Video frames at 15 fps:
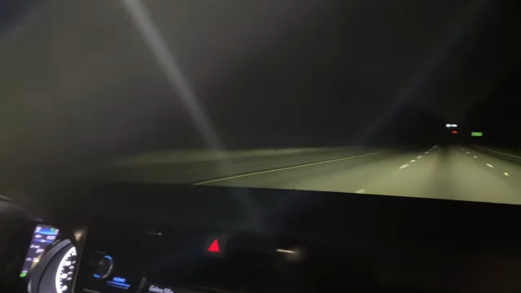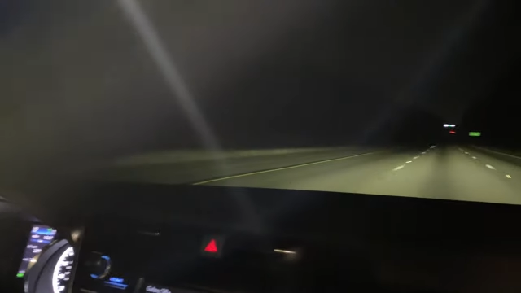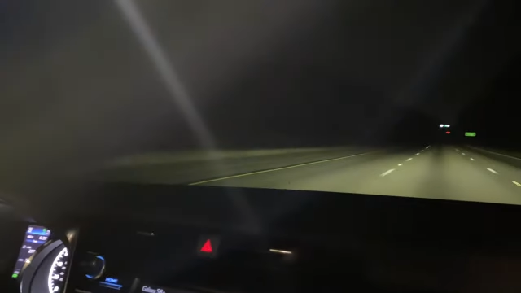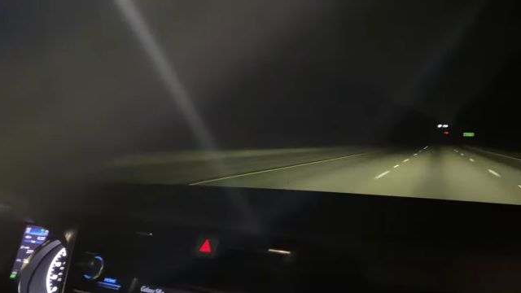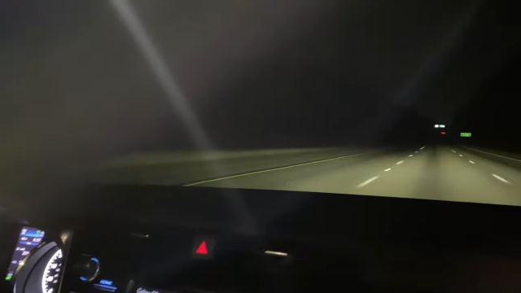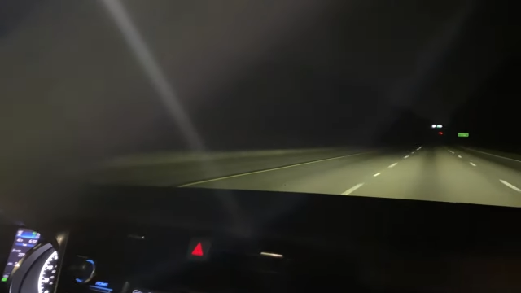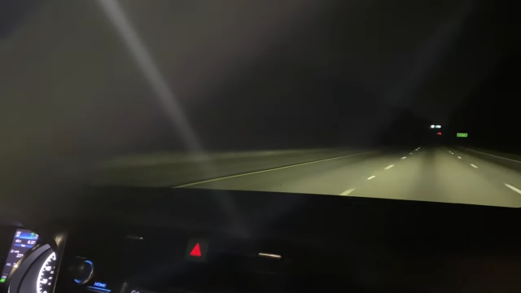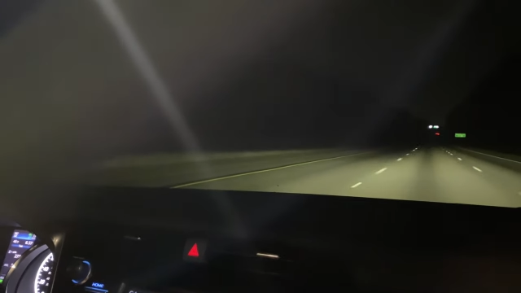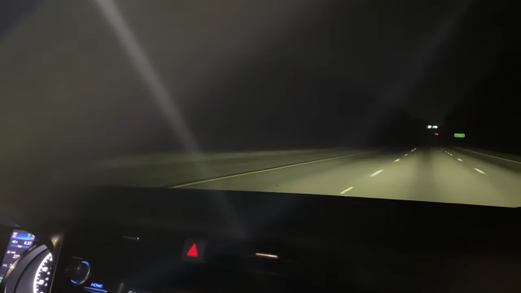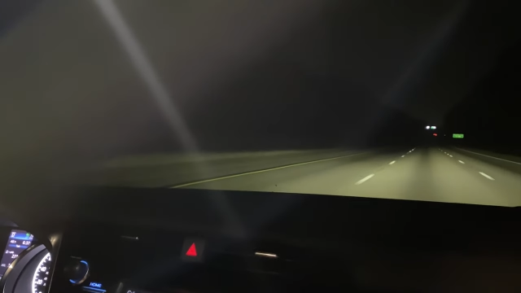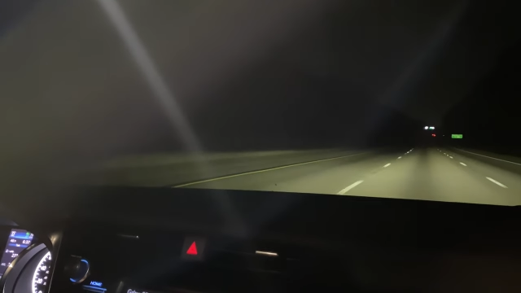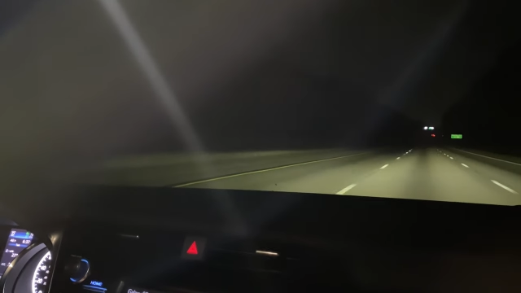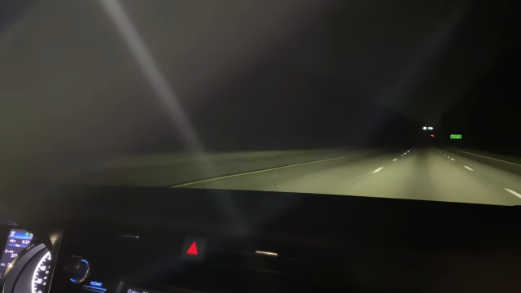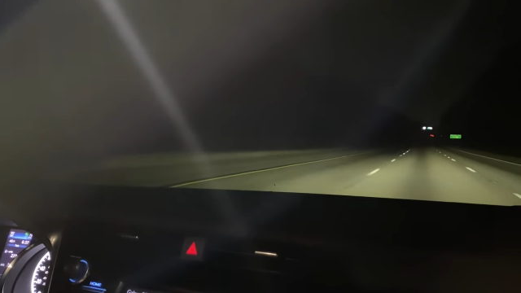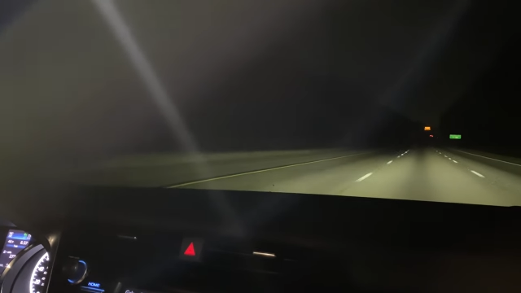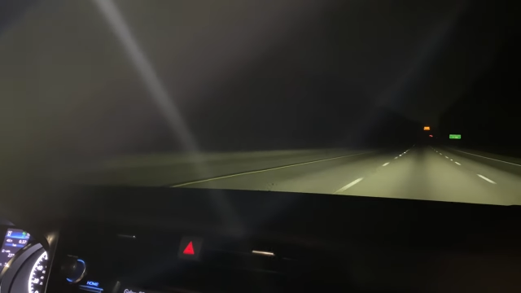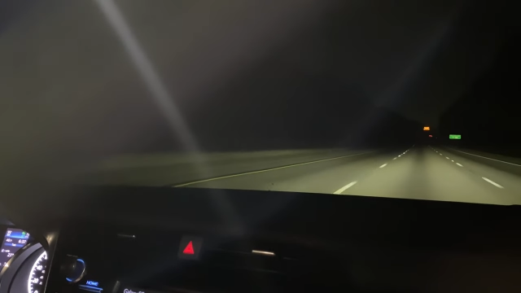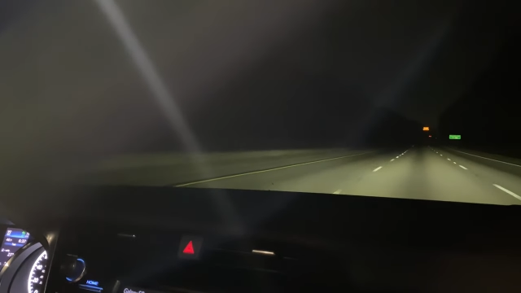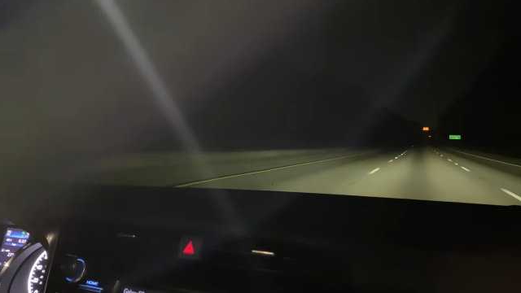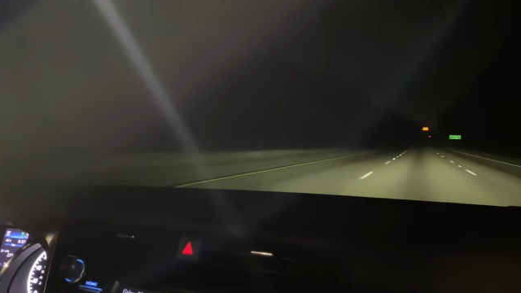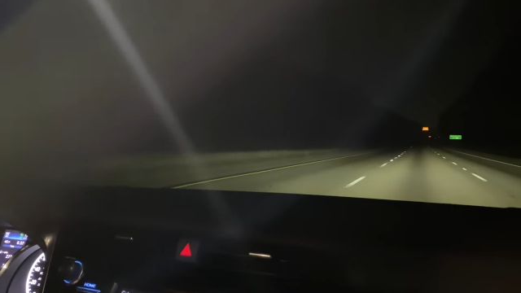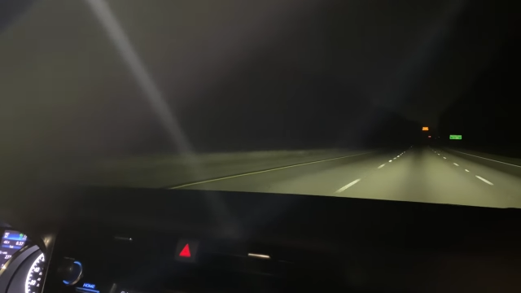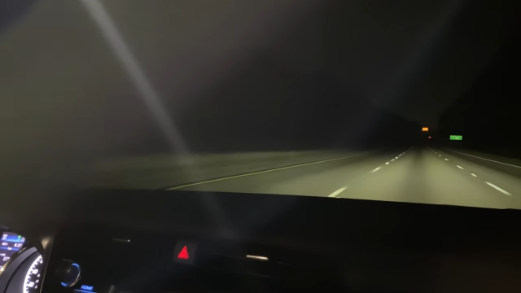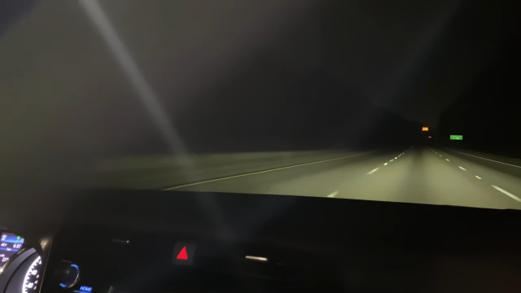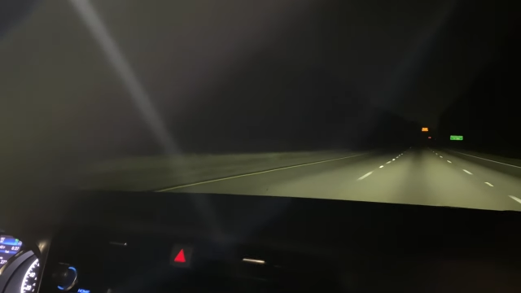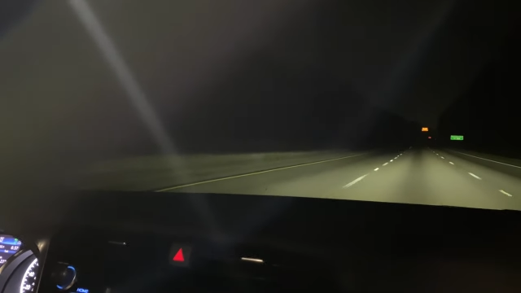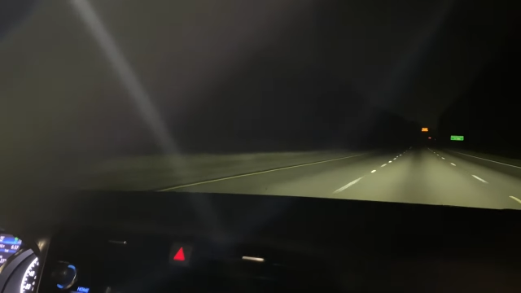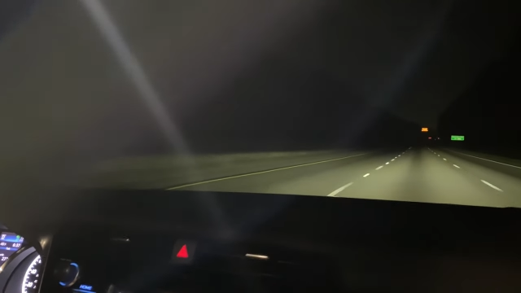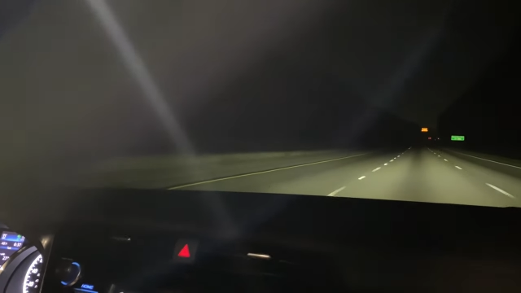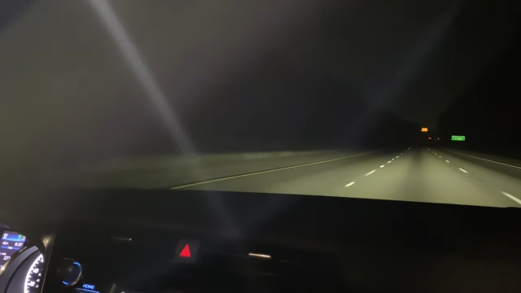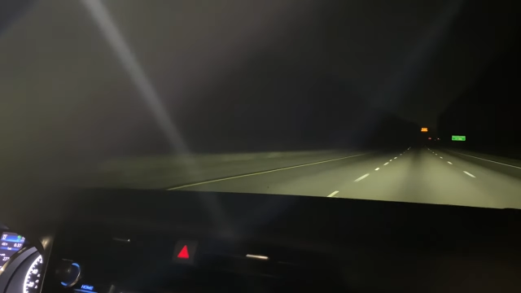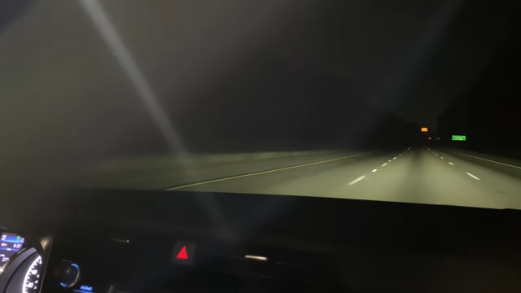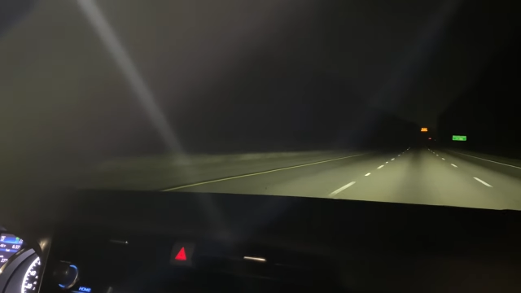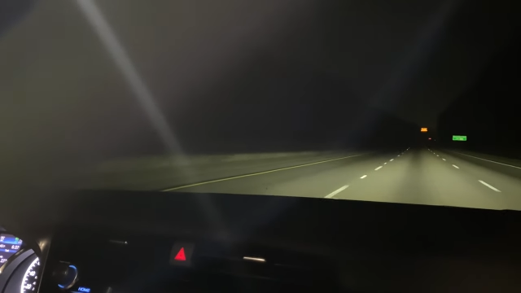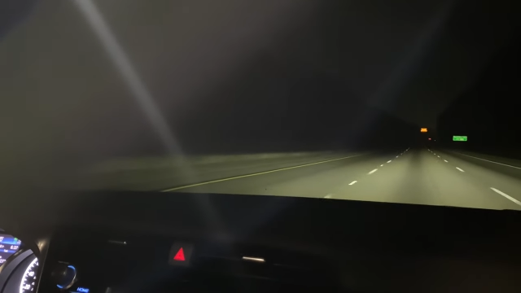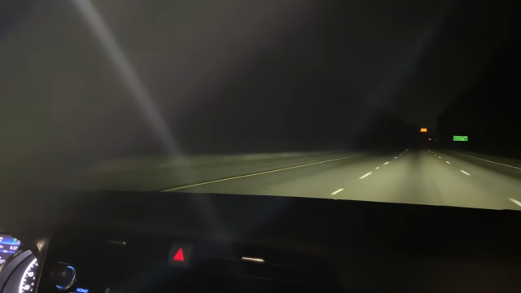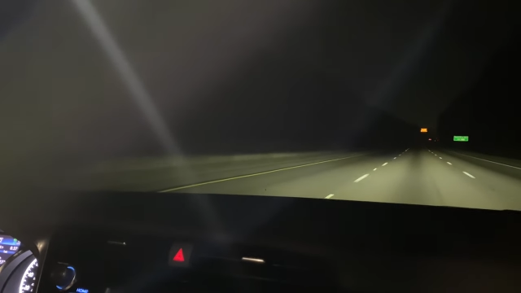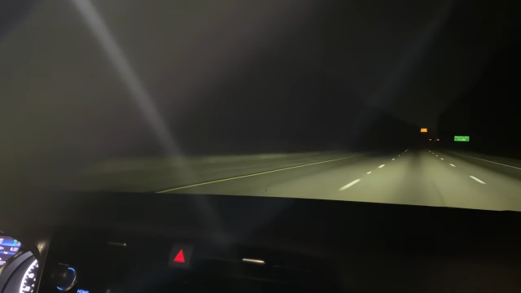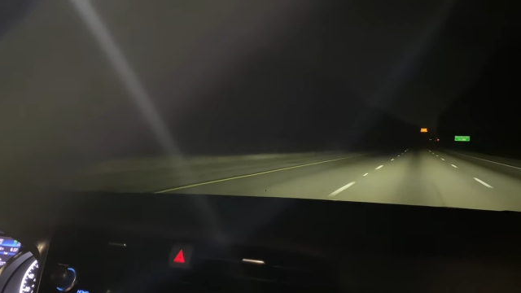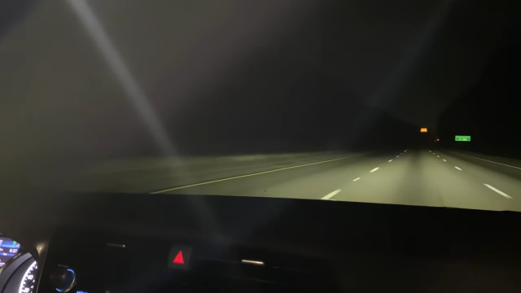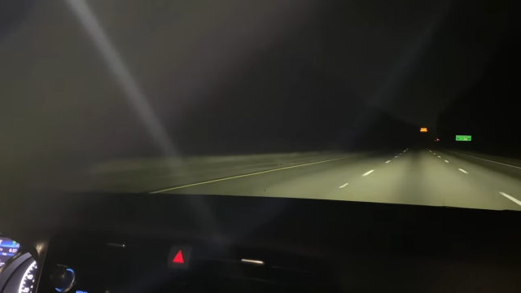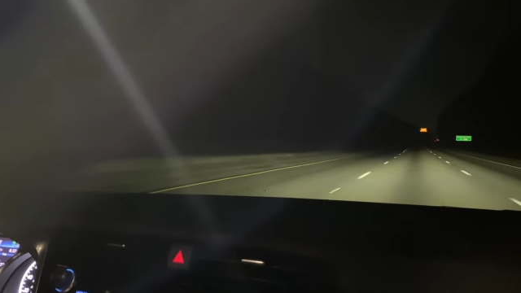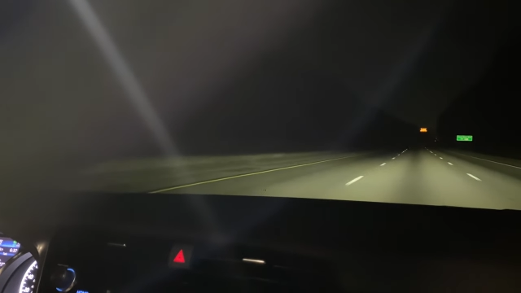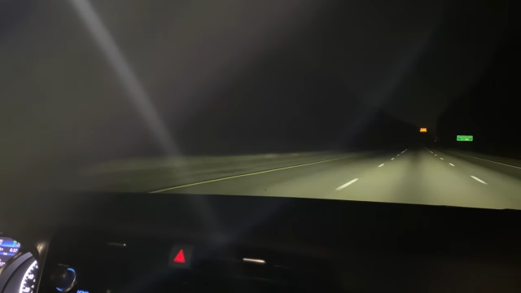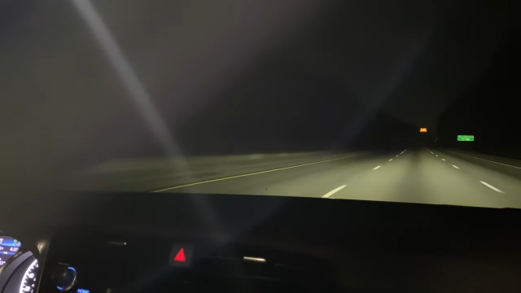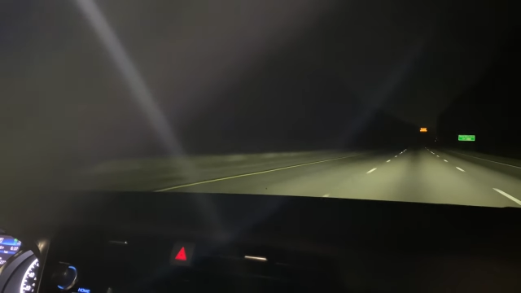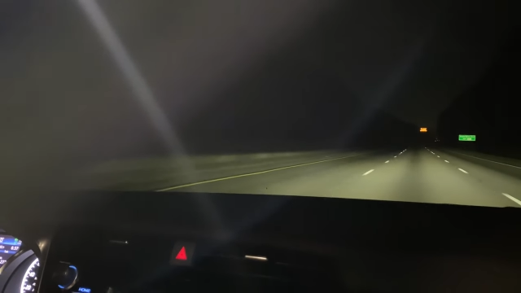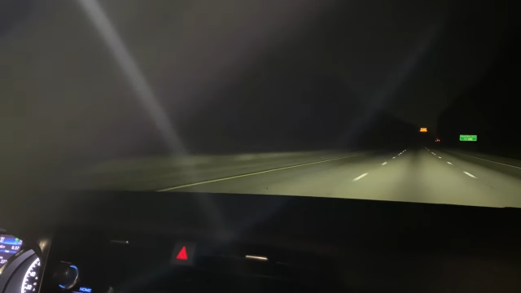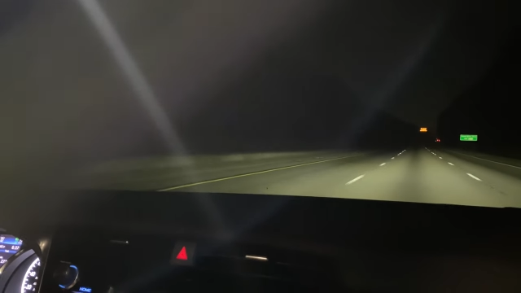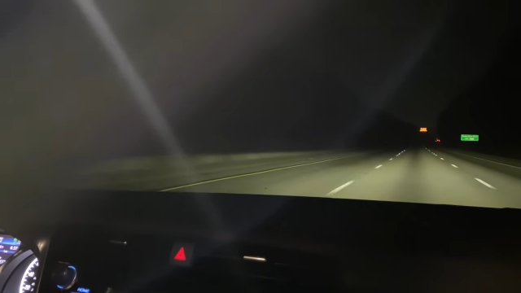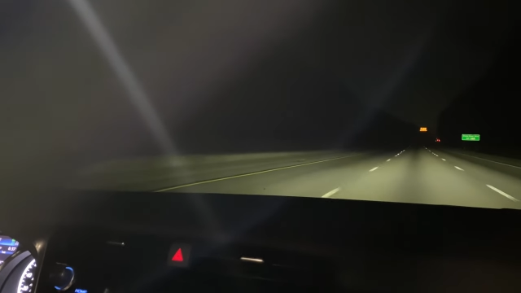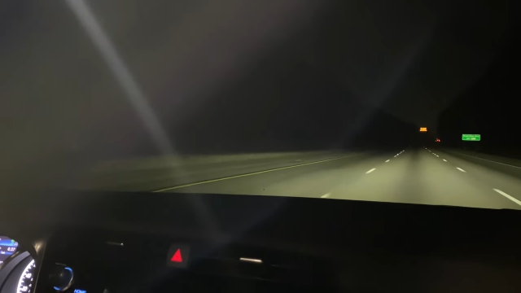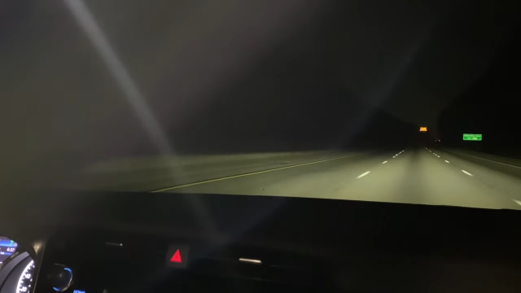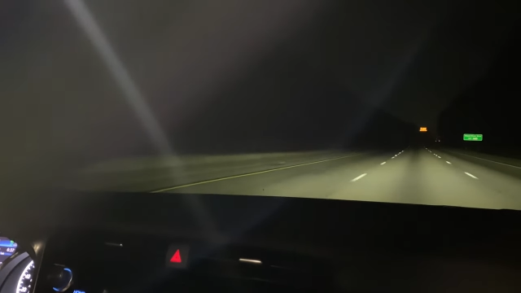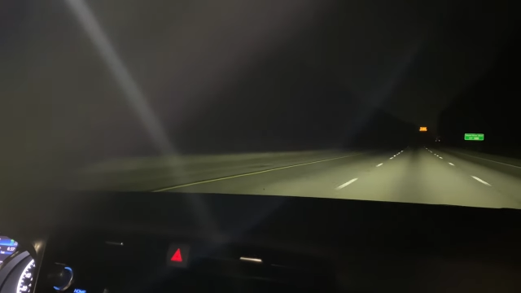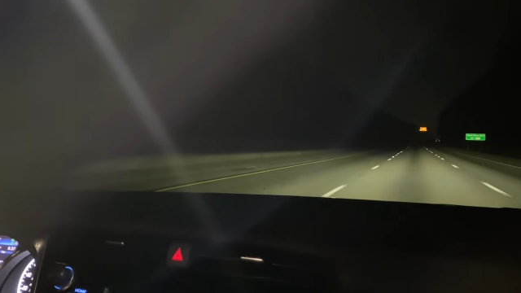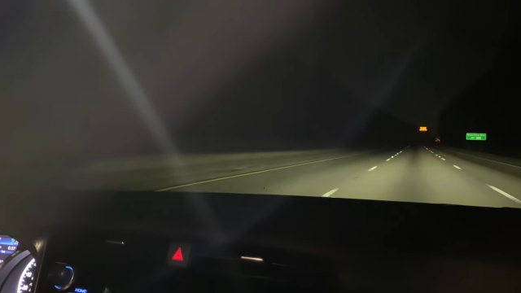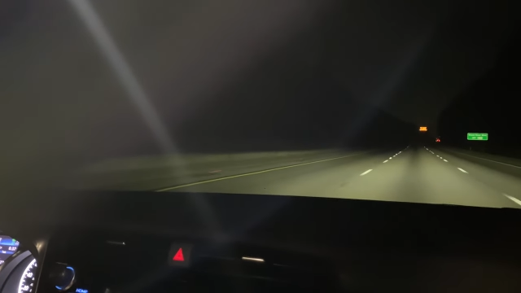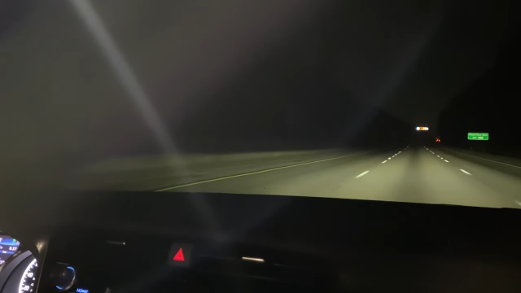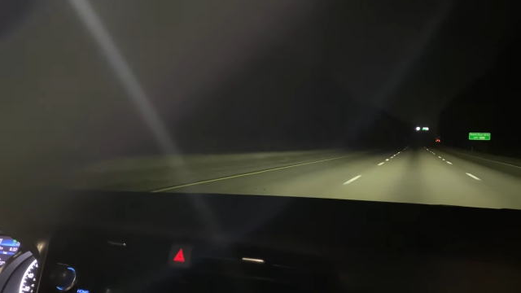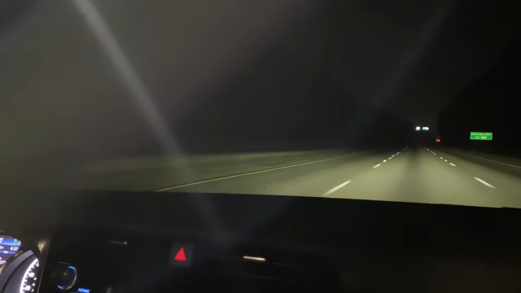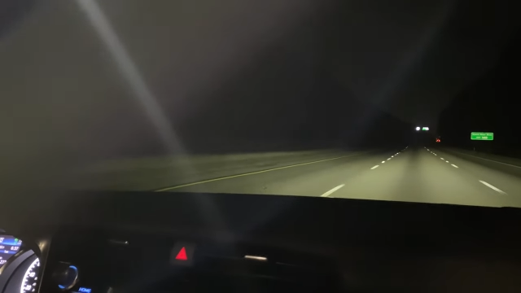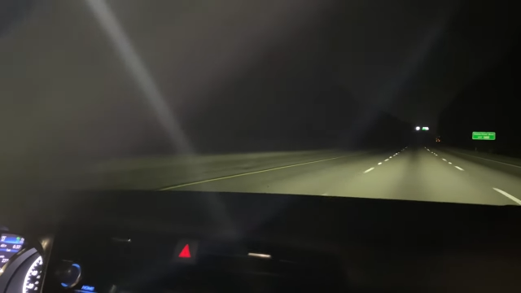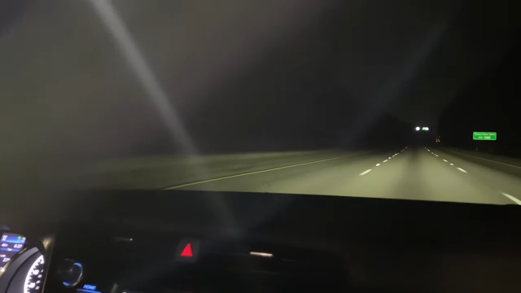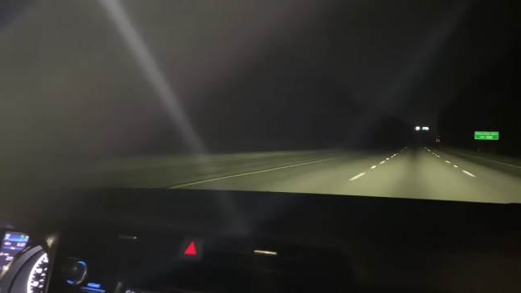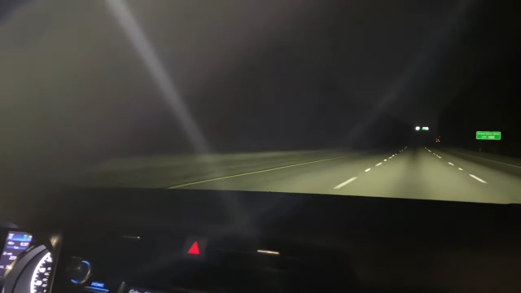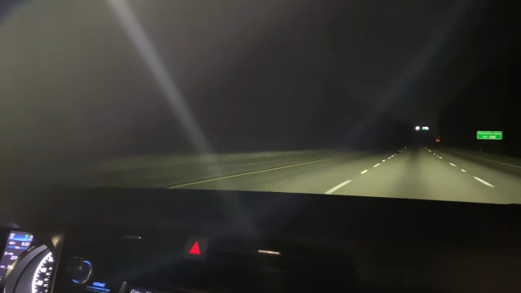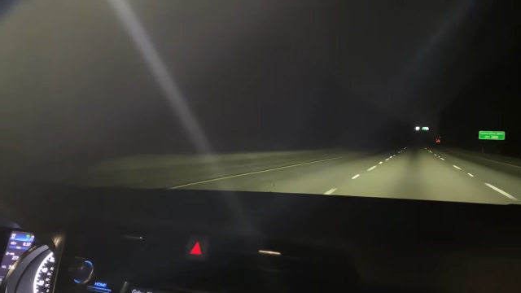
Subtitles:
No face is visible, so there are no lips to read.